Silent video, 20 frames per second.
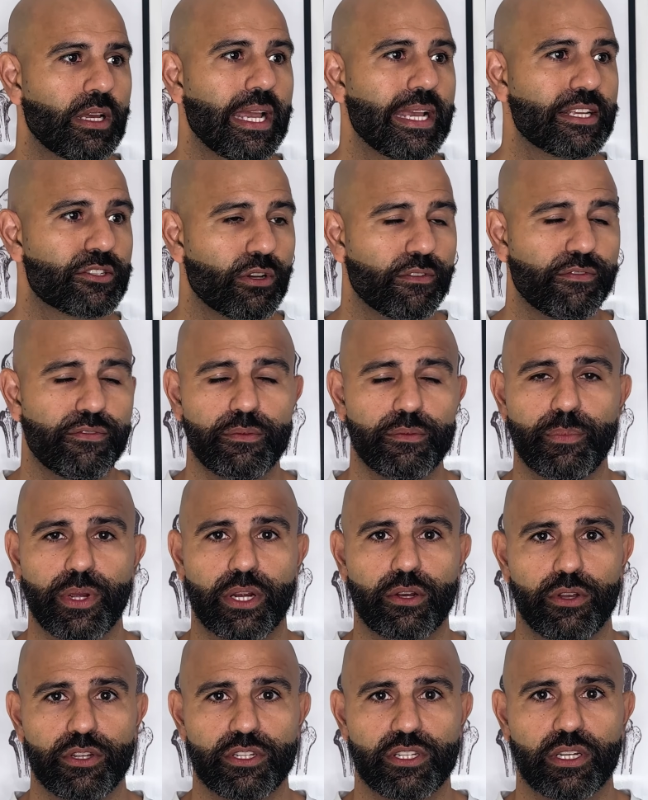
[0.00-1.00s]
it's often
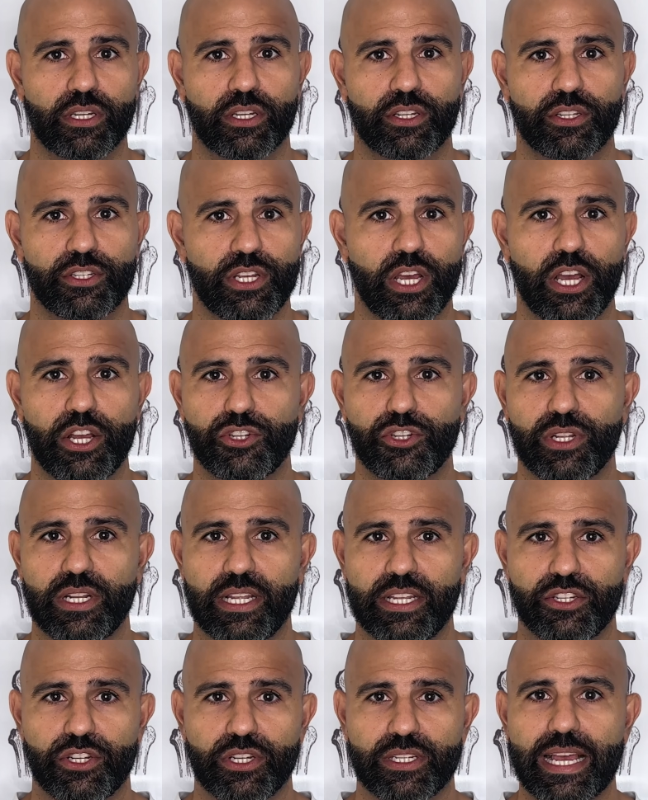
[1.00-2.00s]
because the surgeon
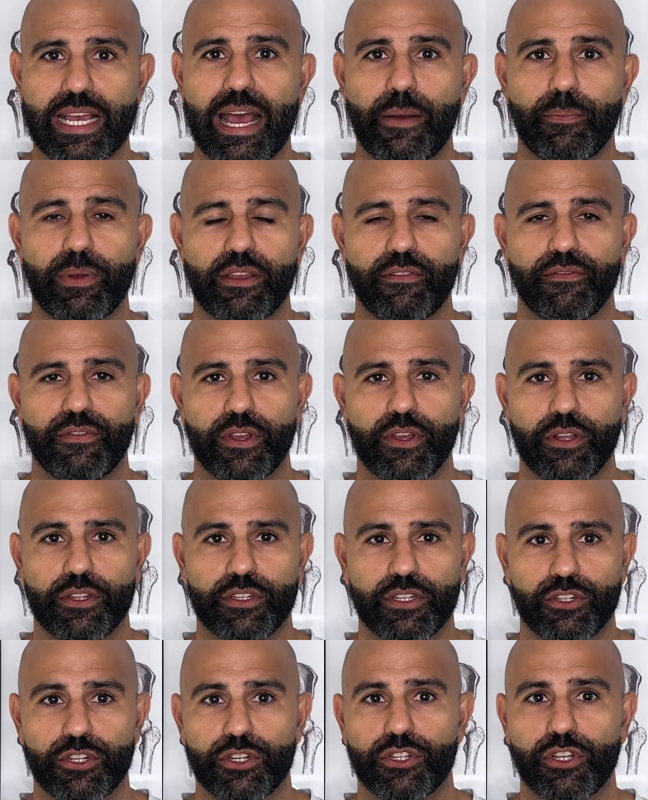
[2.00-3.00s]
is just happy for you
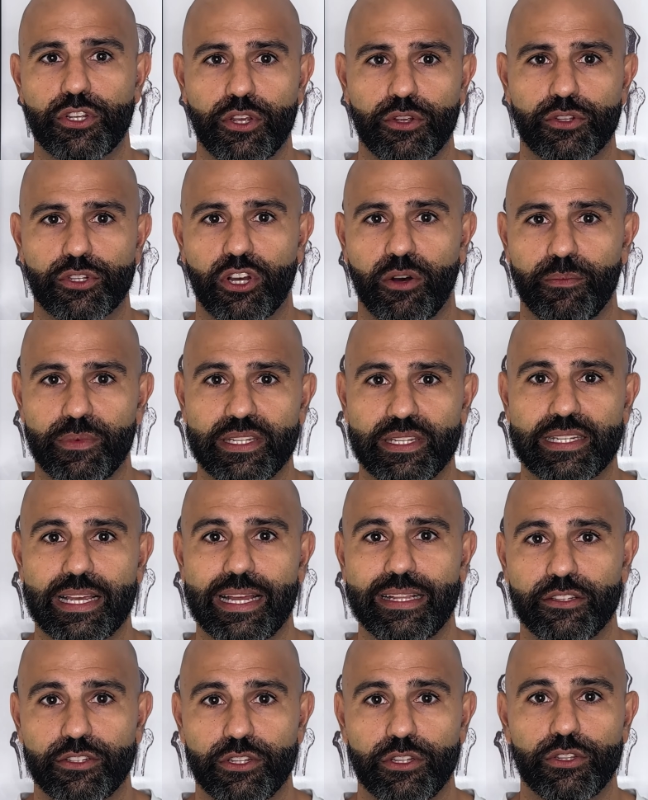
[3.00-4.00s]
to just use common
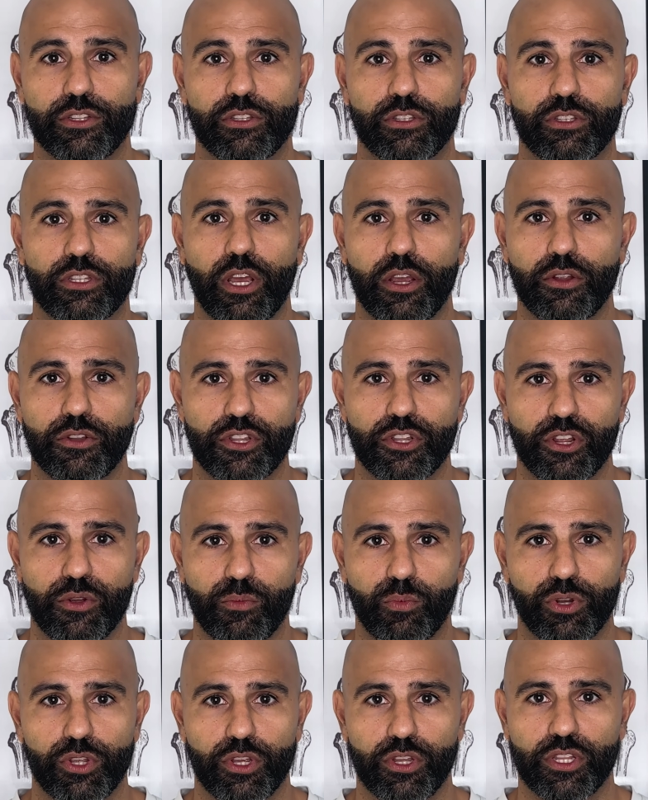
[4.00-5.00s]
sense and don't do
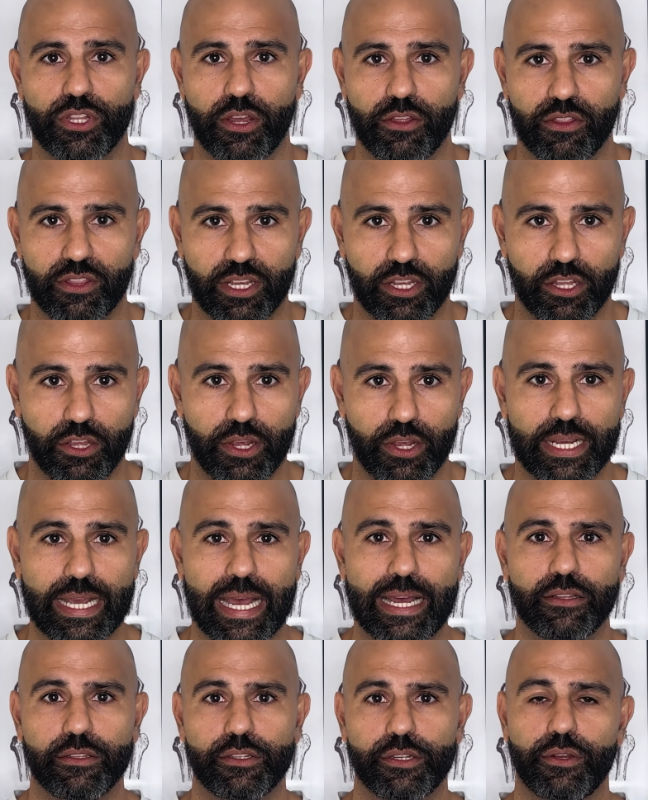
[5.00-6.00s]
what you don't think you
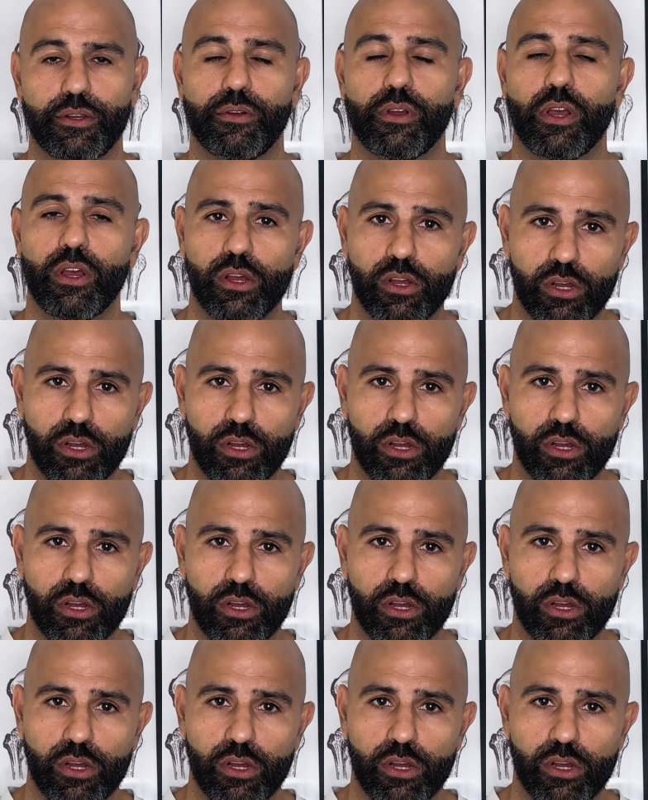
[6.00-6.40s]
can do.